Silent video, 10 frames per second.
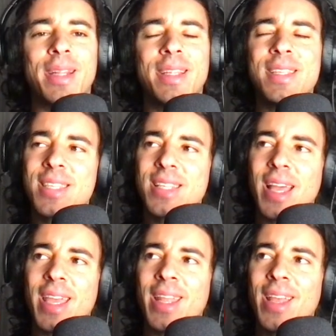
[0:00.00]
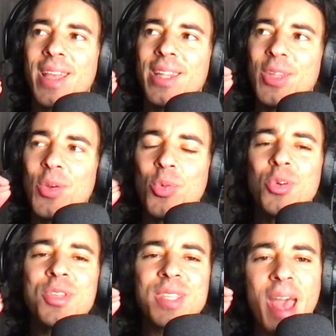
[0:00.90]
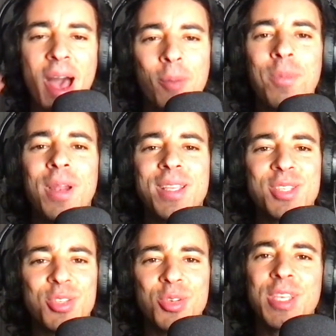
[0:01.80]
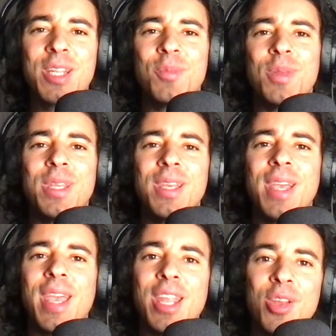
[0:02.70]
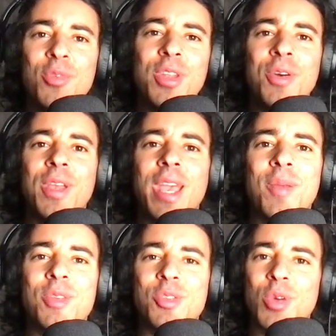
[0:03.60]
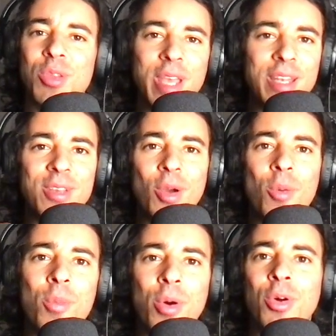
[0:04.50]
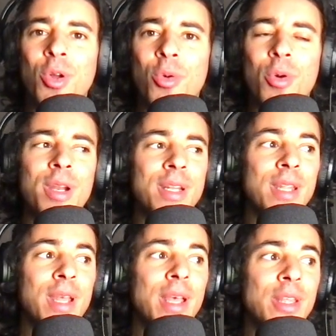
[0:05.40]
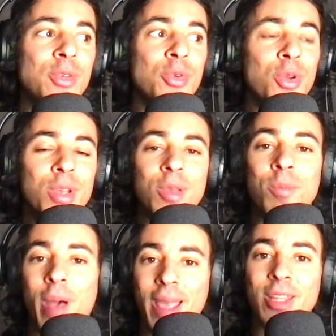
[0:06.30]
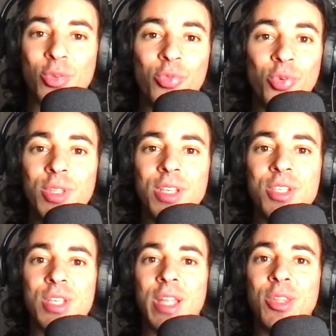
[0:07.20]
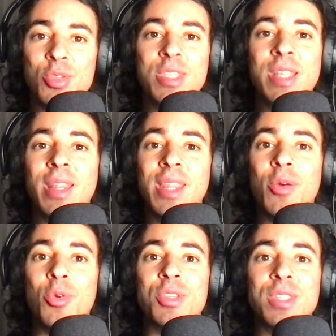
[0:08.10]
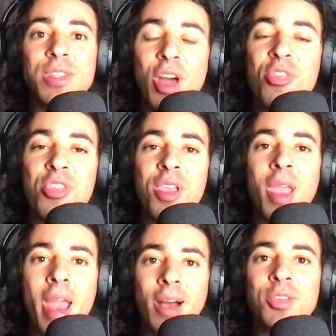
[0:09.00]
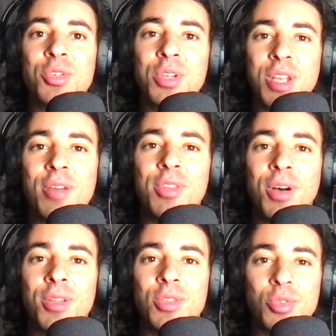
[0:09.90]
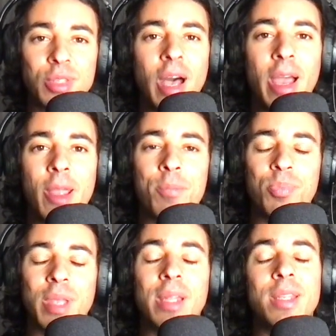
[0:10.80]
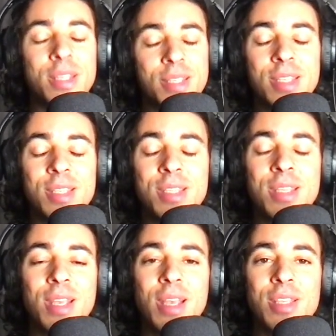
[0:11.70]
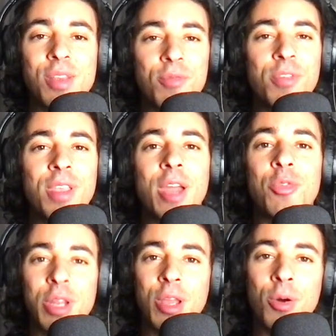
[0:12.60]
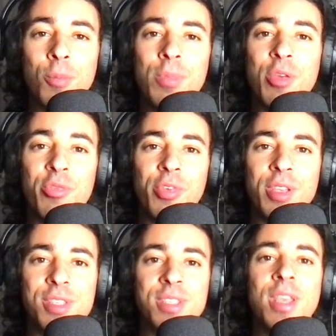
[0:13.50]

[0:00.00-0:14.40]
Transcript: This is like the most helpless you can be in a video game is when you get comboed or when you look back at the footage and you see that there was nothing else you could have done to die. And this is something I really hope they fix